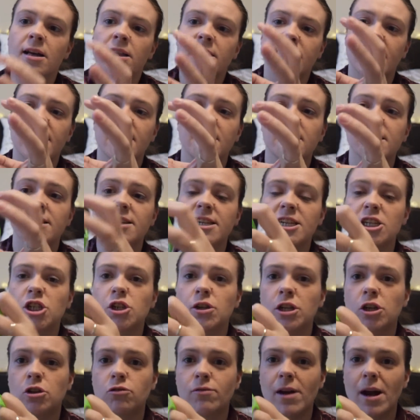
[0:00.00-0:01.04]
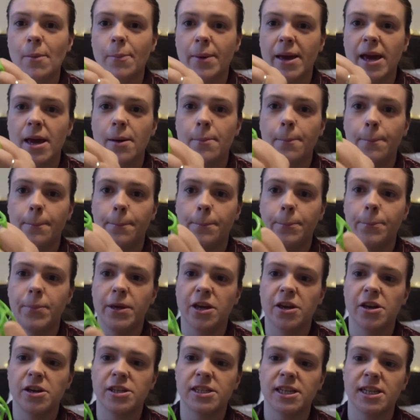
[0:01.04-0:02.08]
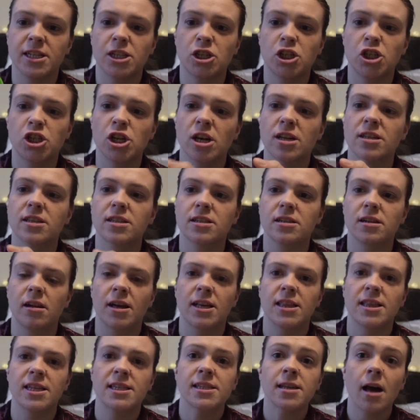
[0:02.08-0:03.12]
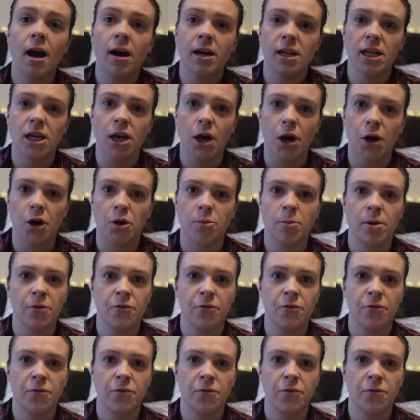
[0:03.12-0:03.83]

They can literally grab it because it's just like this honeycomb